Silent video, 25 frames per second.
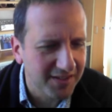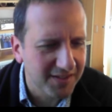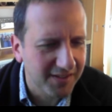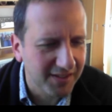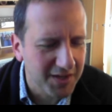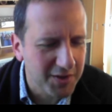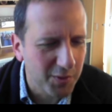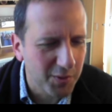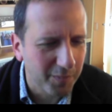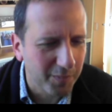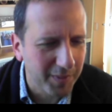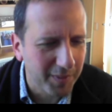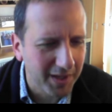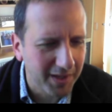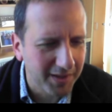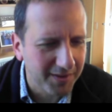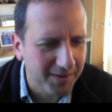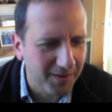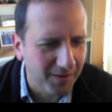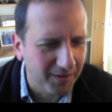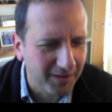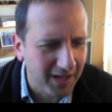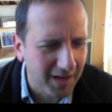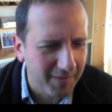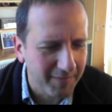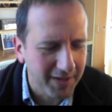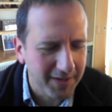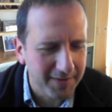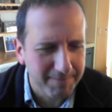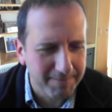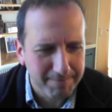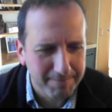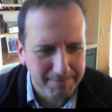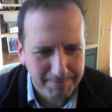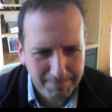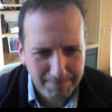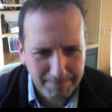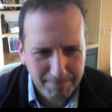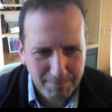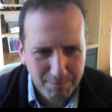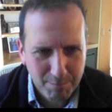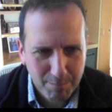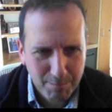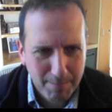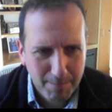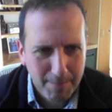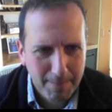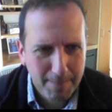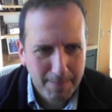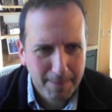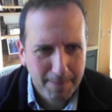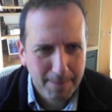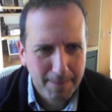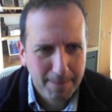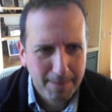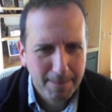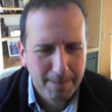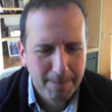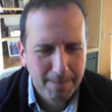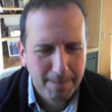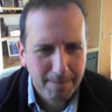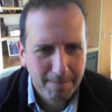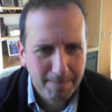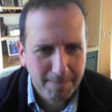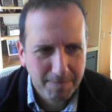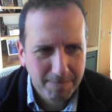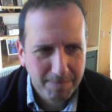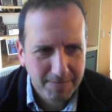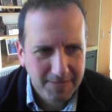Can you repeat your comment? I I